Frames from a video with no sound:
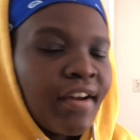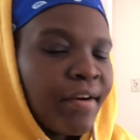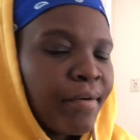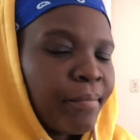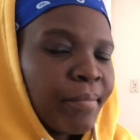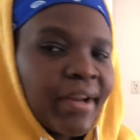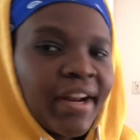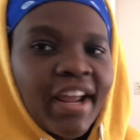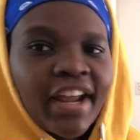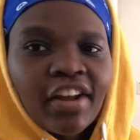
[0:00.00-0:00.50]

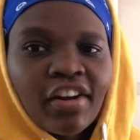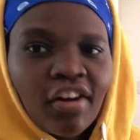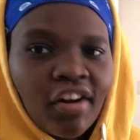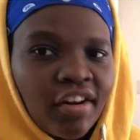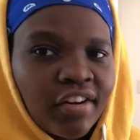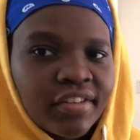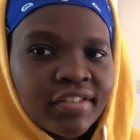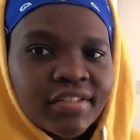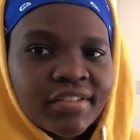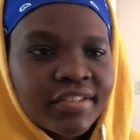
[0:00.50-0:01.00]
but
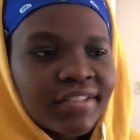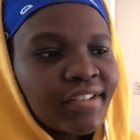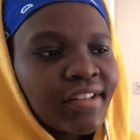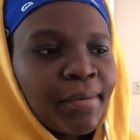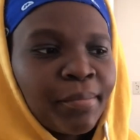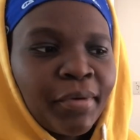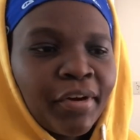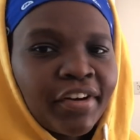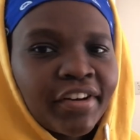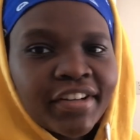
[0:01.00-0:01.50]

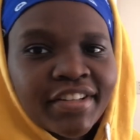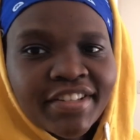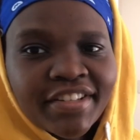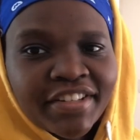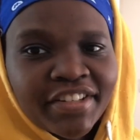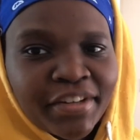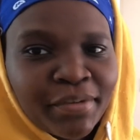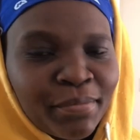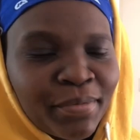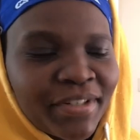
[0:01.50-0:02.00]
I'm not gonna sit
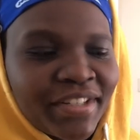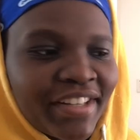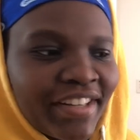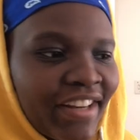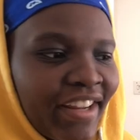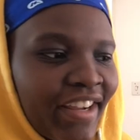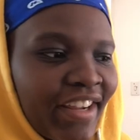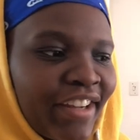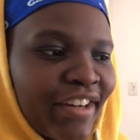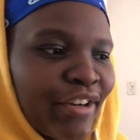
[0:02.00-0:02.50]
here and pretend
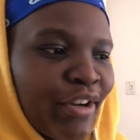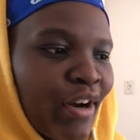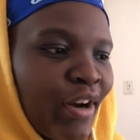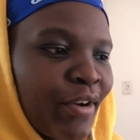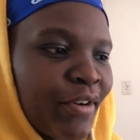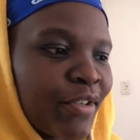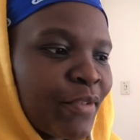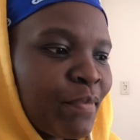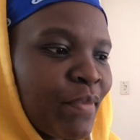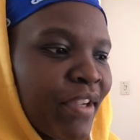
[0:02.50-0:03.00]
like I know how
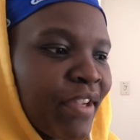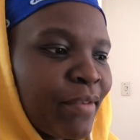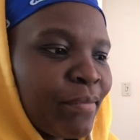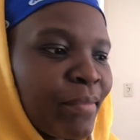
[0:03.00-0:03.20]
to speak it.